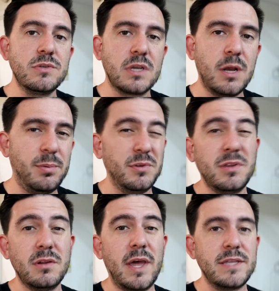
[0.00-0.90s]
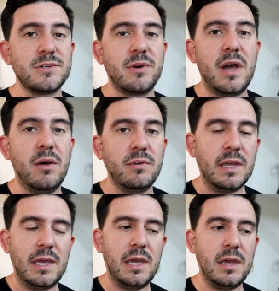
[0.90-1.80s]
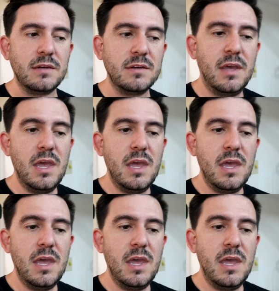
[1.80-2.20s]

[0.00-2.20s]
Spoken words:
A couple of the lights are out, and